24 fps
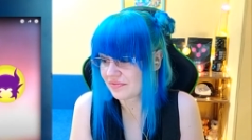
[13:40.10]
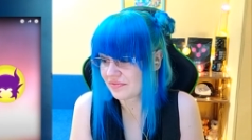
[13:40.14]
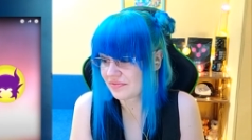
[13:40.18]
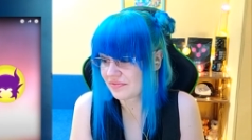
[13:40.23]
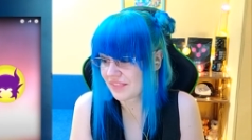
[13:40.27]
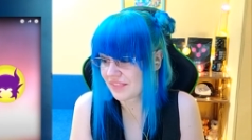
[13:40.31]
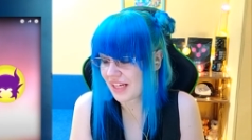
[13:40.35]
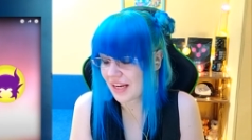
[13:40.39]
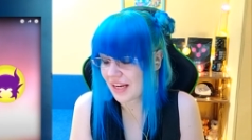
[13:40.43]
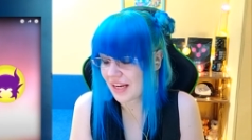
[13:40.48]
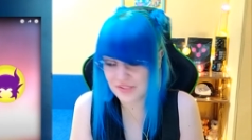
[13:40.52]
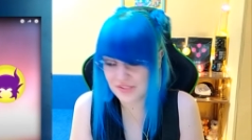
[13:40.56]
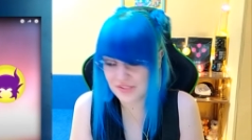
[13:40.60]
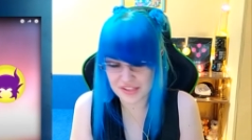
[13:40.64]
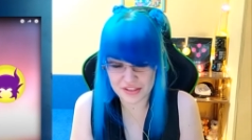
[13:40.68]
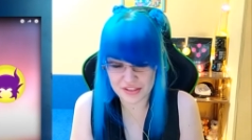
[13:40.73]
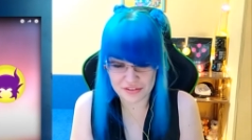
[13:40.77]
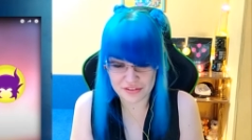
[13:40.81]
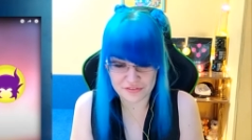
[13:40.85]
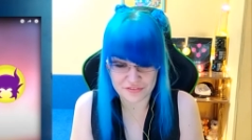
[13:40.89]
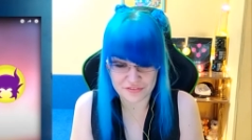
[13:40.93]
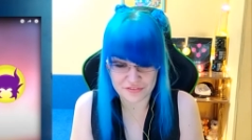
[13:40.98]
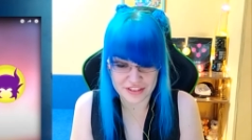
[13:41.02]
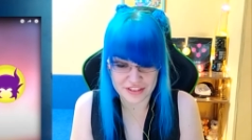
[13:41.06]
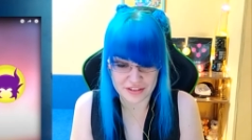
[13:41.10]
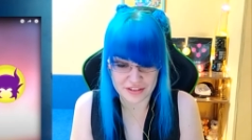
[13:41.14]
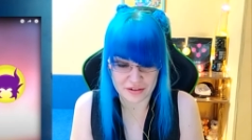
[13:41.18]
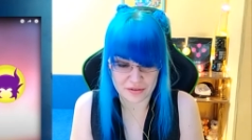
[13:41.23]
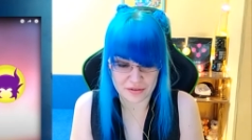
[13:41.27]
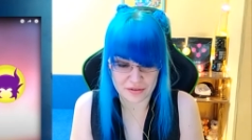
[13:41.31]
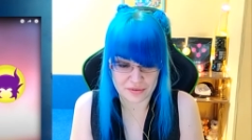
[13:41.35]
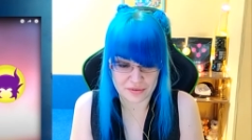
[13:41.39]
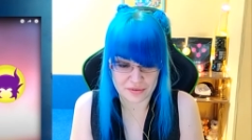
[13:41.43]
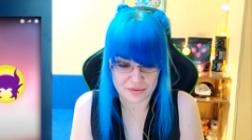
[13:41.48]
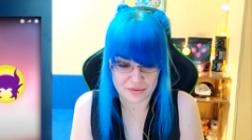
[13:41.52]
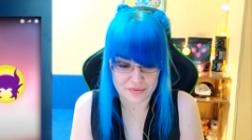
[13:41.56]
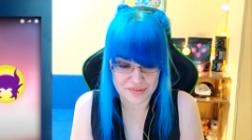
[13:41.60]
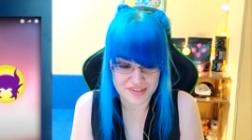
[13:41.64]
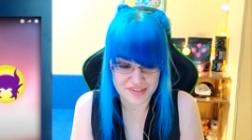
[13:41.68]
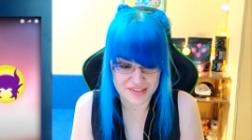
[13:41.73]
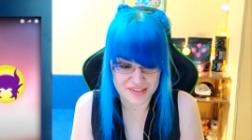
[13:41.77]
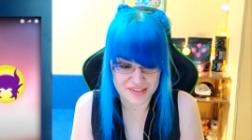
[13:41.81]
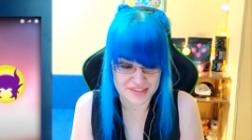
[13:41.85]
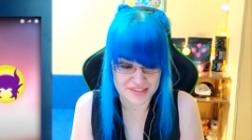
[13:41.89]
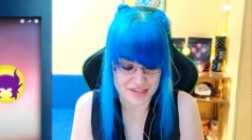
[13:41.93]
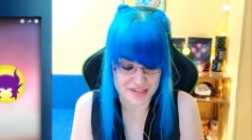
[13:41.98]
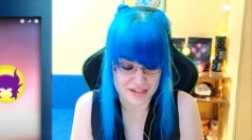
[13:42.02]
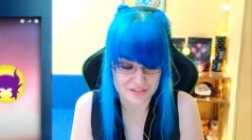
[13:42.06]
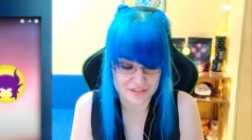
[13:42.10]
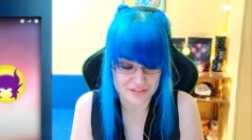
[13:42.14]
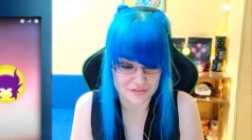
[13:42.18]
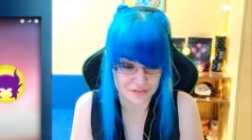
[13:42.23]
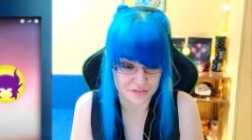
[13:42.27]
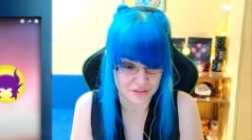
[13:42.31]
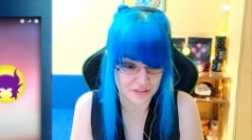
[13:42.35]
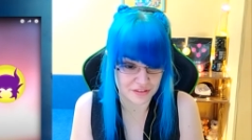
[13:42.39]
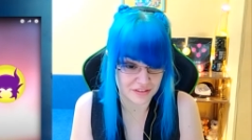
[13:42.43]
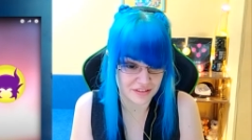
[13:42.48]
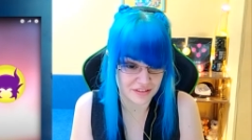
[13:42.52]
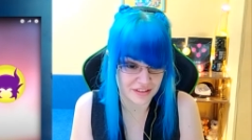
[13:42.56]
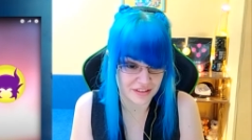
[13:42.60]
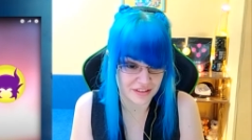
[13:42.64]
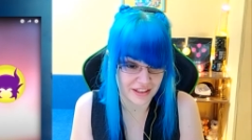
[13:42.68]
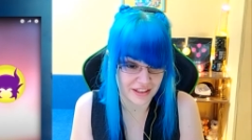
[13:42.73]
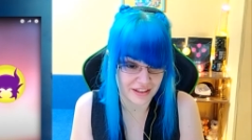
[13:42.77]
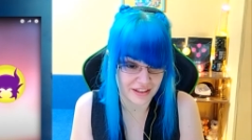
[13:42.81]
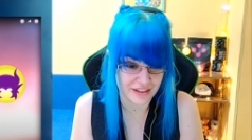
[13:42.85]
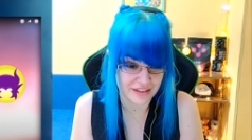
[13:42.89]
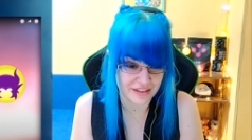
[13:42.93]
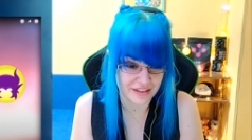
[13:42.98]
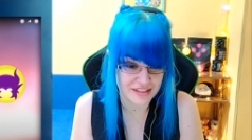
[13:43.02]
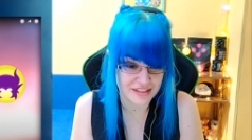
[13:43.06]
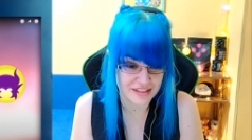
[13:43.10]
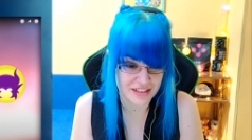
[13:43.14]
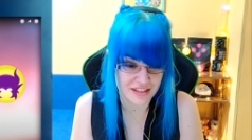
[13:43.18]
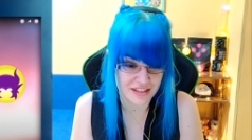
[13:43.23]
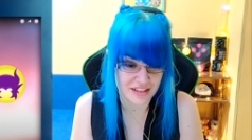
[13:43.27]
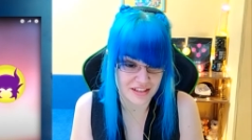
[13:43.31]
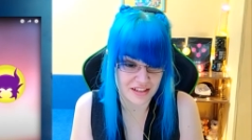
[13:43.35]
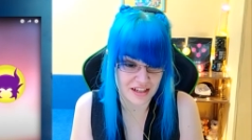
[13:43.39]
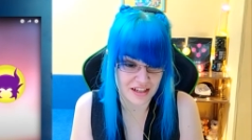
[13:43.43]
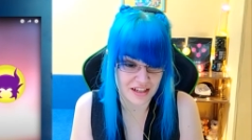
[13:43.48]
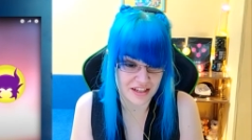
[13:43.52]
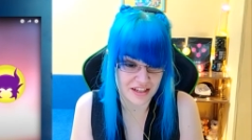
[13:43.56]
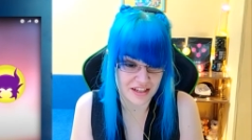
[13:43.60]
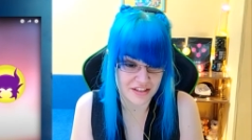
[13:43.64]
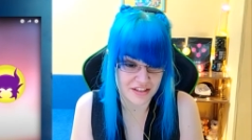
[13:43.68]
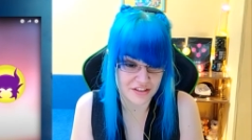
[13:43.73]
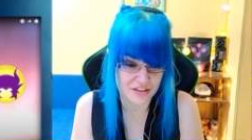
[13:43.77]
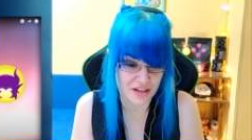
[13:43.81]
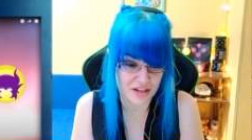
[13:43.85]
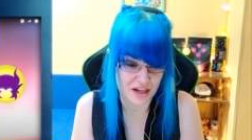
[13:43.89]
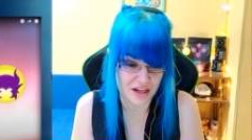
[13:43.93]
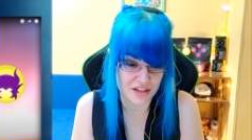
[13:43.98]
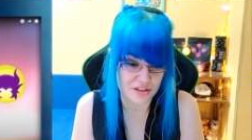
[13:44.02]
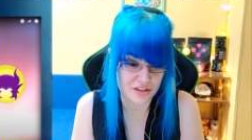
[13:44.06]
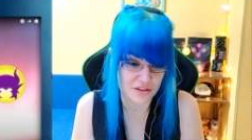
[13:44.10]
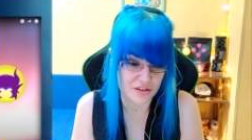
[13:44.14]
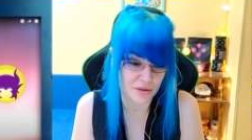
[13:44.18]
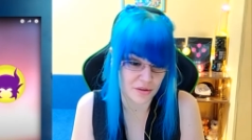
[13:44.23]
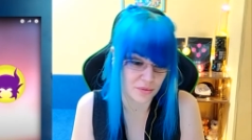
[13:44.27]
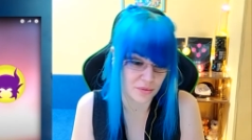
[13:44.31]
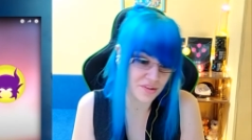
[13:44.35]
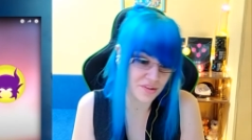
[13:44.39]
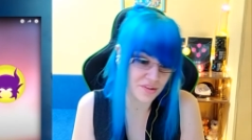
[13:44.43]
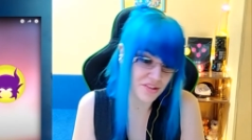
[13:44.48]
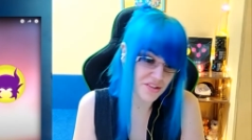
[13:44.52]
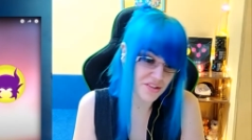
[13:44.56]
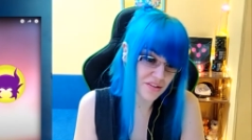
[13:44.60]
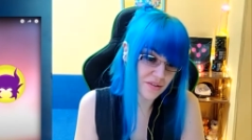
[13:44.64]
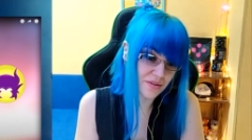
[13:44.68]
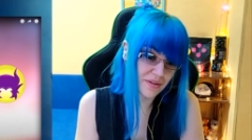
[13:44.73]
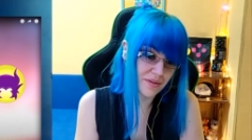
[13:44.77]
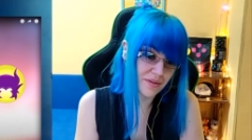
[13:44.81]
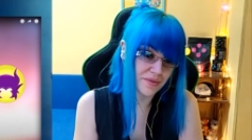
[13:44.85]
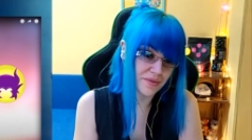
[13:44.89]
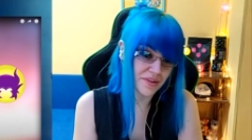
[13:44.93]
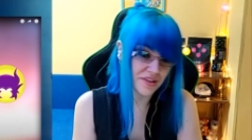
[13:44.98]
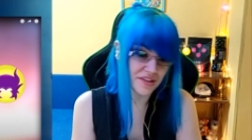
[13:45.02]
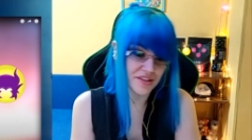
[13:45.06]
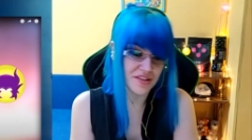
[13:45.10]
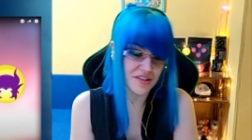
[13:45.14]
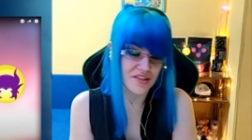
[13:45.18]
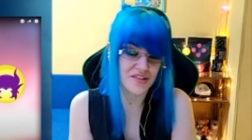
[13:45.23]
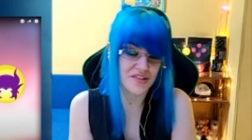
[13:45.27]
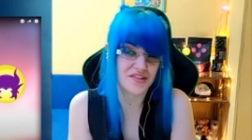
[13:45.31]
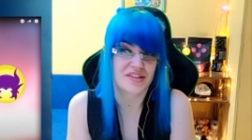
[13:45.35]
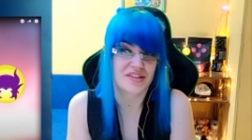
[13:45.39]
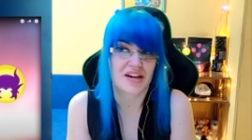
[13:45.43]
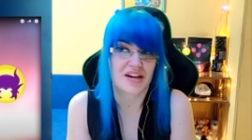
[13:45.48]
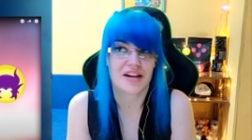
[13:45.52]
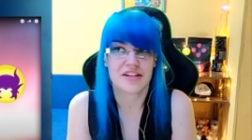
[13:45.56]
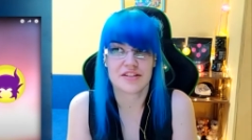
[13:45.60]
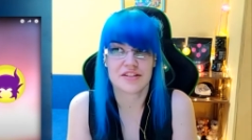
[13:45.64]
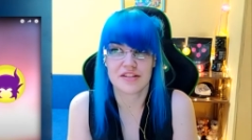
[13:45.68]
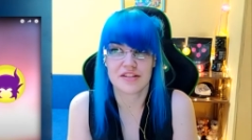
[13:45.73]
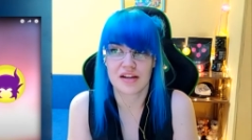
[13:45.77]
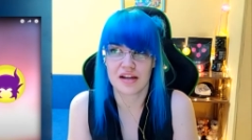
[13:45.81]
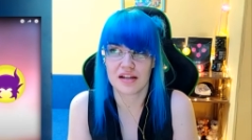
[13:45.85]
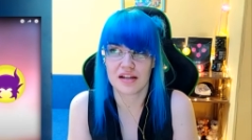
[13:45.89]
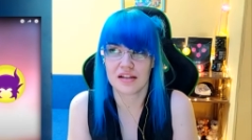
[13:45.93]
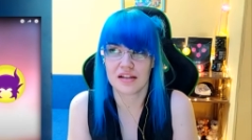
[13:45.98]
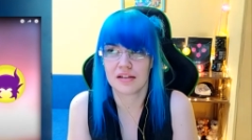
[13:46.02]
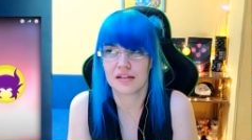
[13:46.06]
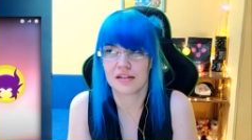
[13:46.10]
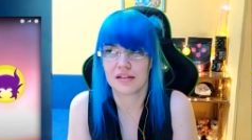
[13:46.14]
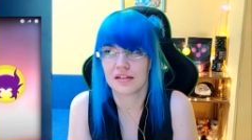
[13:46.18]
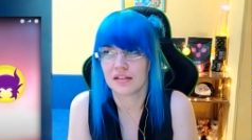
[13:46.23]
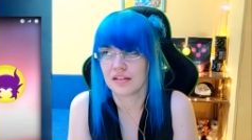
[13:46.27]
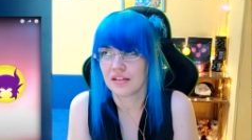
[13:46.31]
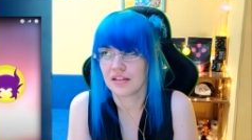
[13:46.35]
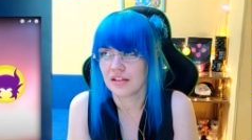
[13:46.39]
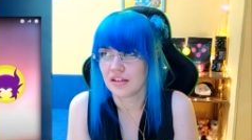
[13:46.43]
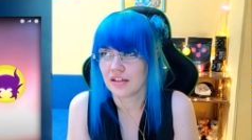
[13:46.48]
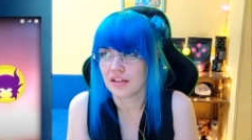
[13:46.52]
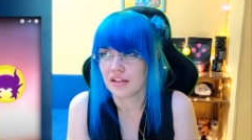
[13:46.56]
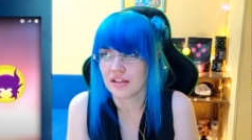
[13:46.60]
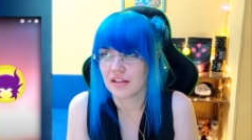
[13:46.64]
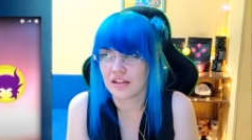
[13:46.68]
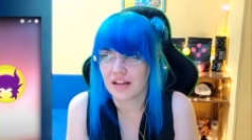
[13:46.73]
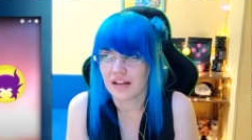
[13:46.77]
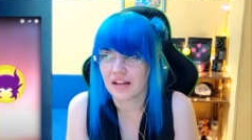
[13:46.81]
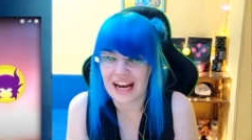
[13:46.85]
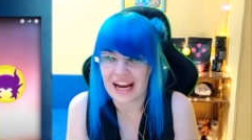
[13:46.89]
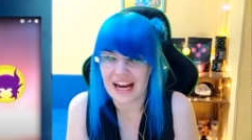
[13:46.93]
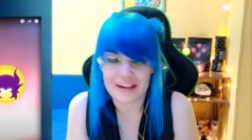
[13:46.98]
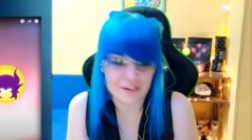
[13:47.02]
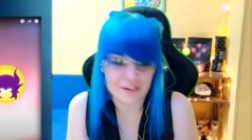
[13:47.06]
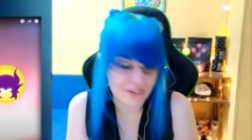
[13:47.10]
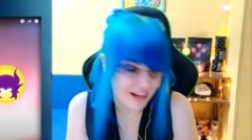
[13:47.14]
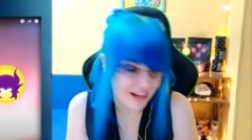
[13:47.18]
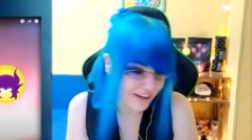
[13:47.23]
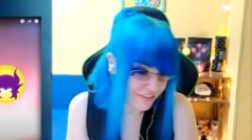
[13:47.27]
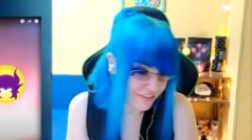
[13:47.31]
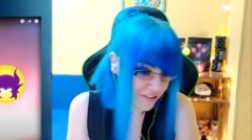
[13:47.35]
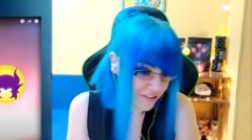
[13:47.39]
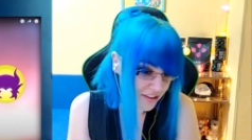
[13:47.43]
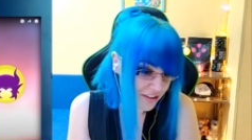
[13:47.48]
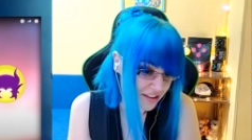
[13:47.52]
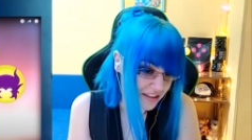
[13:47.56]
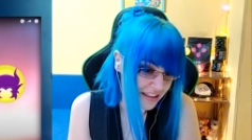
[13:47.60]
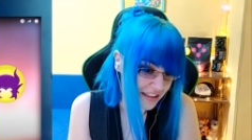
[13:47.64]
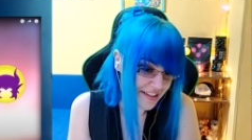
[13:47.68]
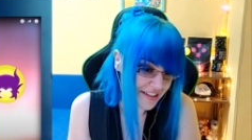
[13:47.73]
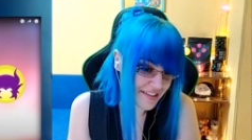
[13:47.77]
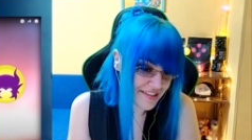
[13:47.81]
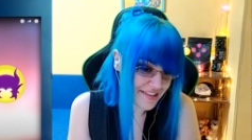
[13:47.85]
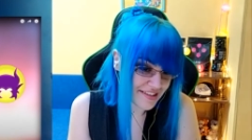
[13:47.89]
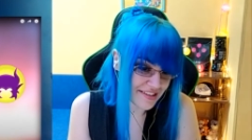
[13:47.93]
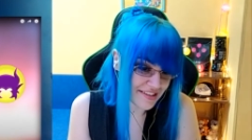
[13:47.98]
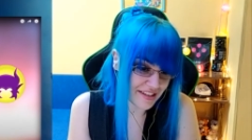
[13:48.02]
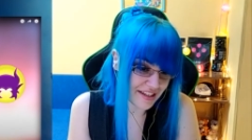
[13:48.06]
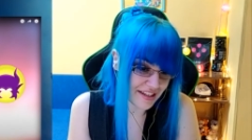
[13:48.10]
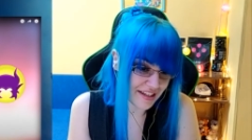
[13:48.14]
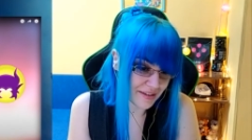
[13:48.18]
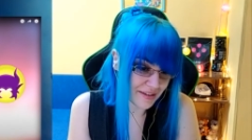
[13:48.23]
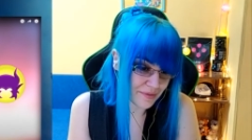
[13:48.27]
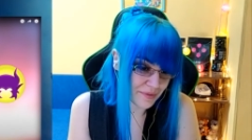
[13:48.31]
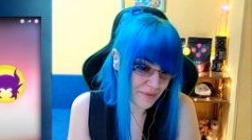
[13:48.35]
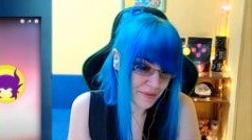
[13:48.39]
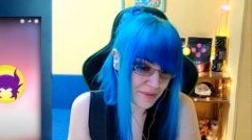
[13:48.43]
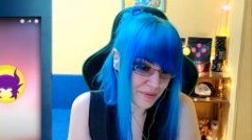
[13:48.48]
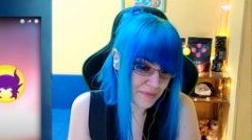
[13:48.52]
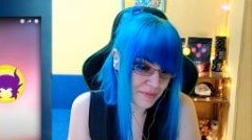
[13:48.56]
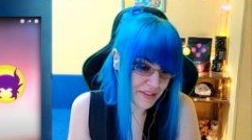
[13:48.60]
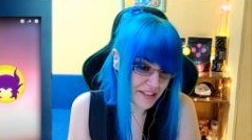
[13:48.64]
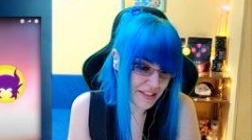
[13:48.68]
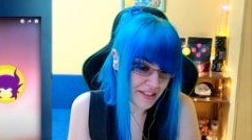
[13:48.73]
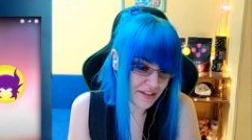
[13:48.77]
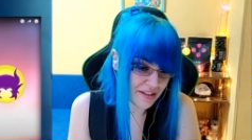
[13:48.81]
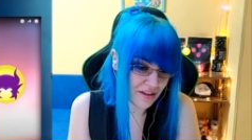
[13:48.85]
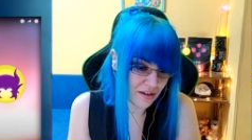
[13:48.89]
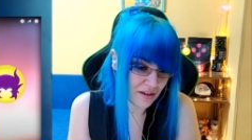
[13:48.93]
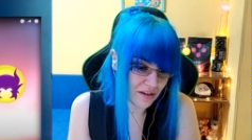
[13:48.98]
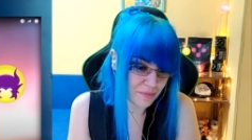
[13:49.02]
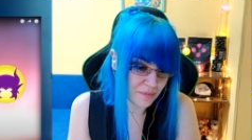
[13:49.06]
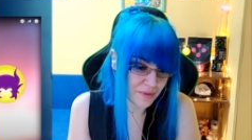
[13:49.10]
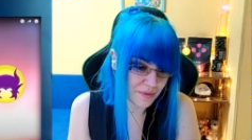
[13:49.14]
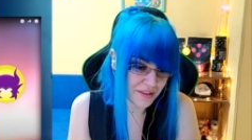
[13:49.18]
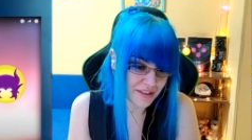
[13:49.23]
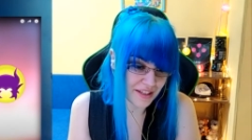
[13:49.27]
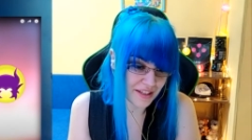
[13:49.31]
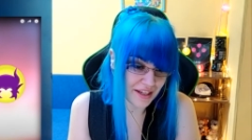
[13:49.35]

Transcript: was a good video. It was insightful, and uh, I I don't disagree with this. I uh, I don't have a clean slate with Meteion, but that's